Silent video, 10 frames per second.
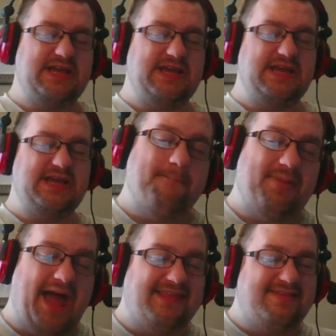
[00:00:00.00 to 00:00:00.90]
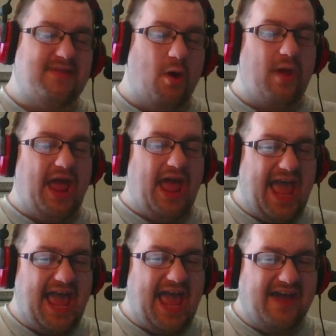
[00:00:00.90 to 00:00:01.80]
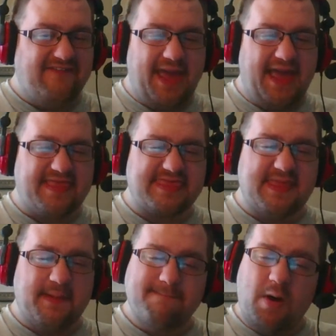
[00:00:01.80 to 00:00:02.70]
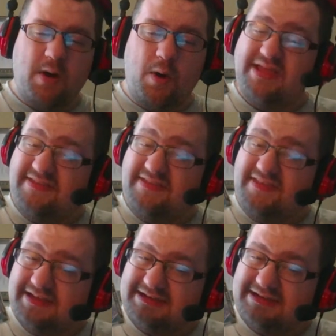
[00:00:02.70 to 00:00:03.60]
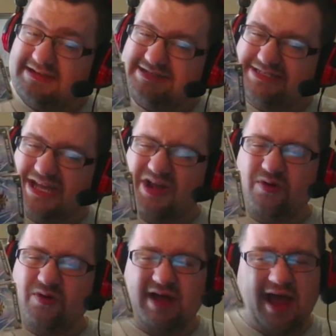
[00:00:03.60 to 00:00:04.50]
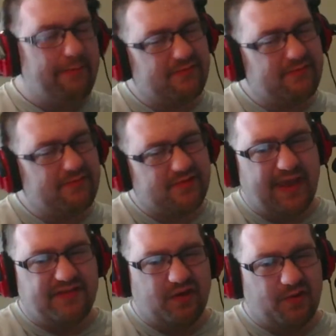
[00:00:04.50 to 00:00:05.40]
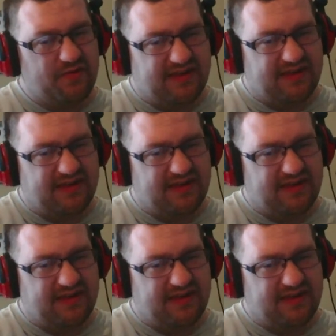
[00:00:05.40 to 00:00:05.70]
but I don't have them at the moment, so I'm making do with this.